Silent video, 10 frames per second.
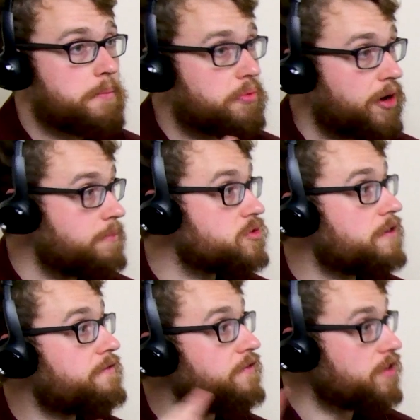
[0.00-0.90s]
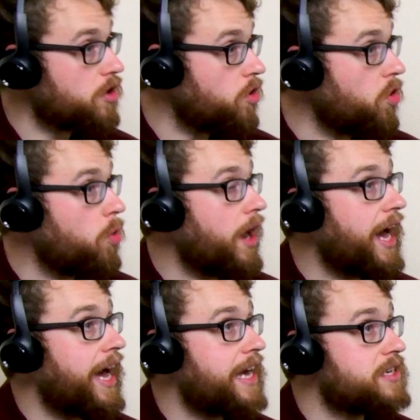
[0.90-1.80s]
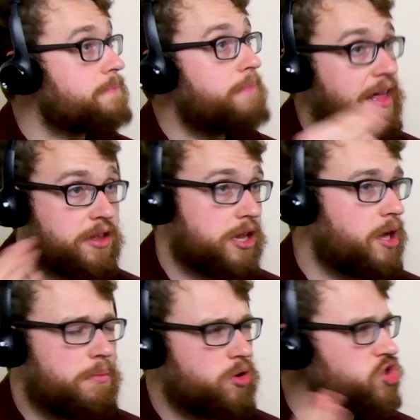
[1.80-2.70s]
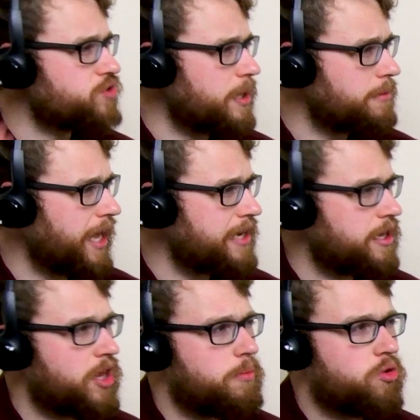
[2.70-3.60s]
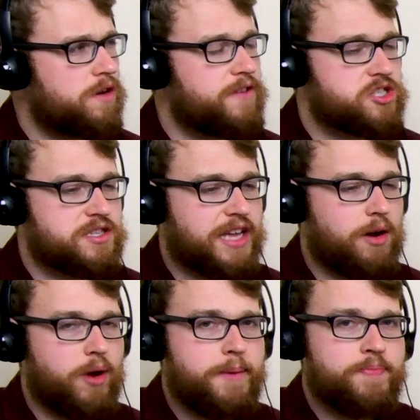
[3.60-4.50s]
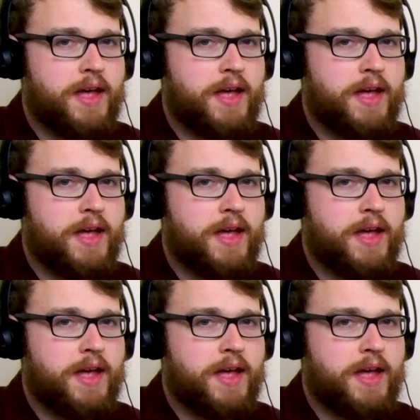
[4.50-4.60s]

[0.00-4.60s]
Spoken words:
prompt flow and method a lot more streamlined, a lot more efficient that way.